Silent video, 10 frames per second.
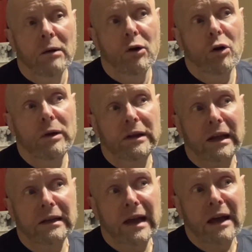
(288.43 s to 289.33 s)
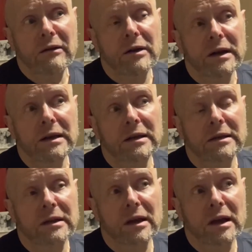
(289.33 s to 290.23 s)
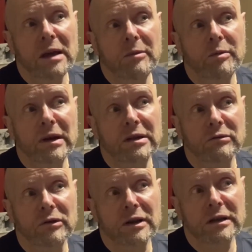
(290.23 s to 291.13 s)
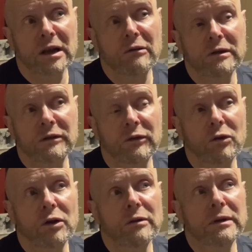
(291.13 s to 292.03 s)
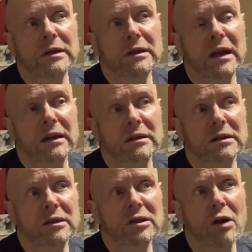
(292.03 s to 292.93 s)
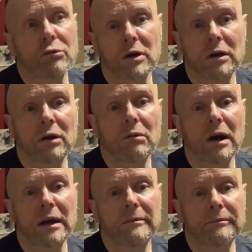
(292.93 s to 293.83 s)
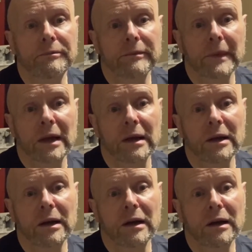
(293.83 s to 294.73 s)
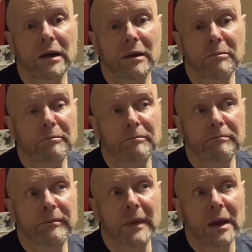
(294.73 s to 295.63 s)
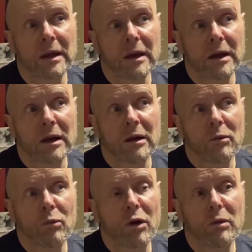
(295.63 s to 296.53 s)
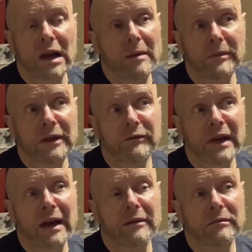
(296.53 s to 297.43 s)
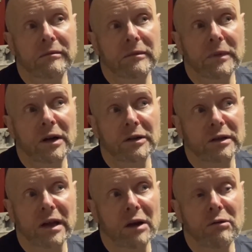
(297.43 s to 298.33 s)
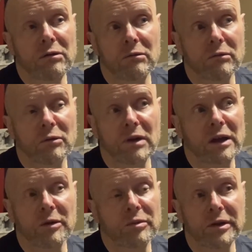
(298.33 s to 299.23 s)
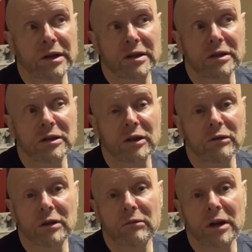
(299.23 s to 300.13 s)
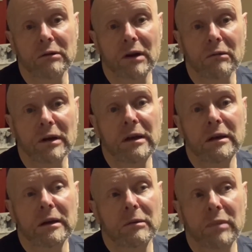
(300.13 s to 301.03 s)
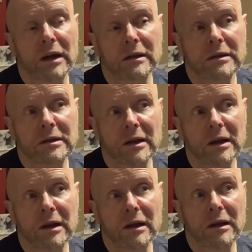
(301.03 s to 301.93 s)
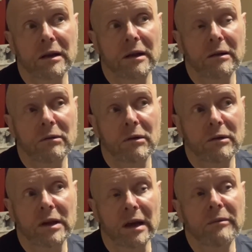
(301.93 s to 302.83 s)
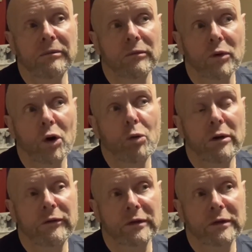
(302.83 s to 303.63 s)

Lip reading: All we're done now is heaped pressure on ourselves for, who is it next? Stoke away. What will happen in that? I don't know. We'll get the predictions during the week, won't we? But, yeah, all we've